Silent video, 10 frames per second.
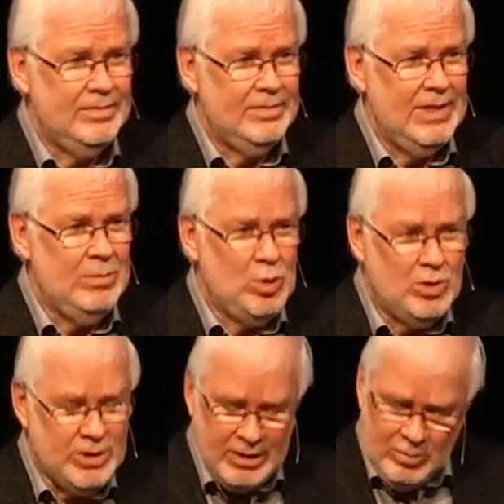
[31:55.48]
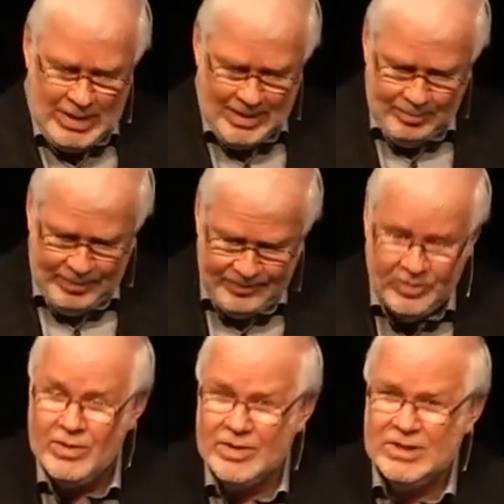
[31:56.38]
He mourned and wept
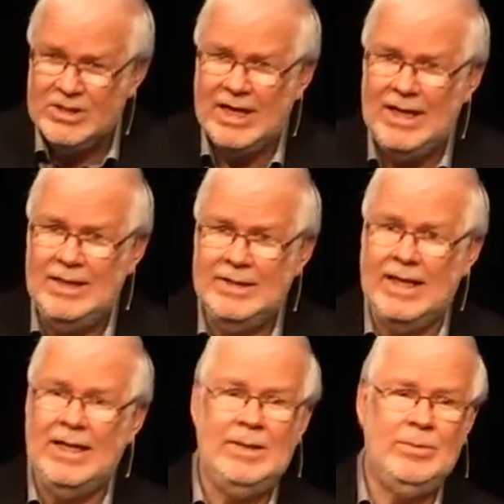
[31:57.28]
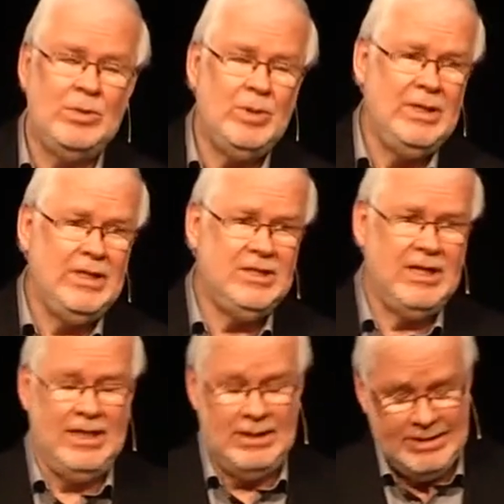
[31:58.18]
before the child died, but when the
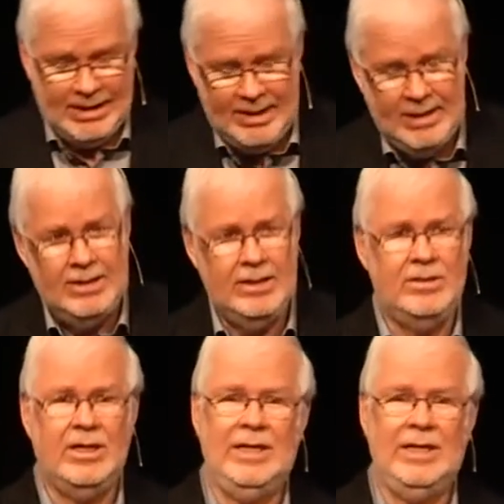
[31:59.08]
child died, he dried